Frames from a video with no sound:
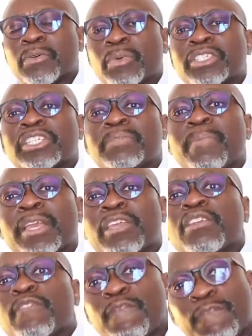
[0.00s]
which is
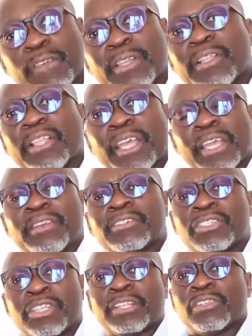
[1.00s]
making you feel in a
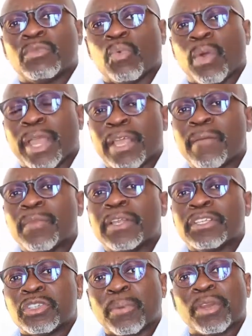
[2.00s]
certain way.
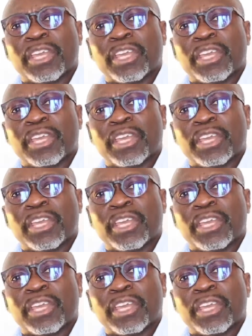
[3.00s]
So I'm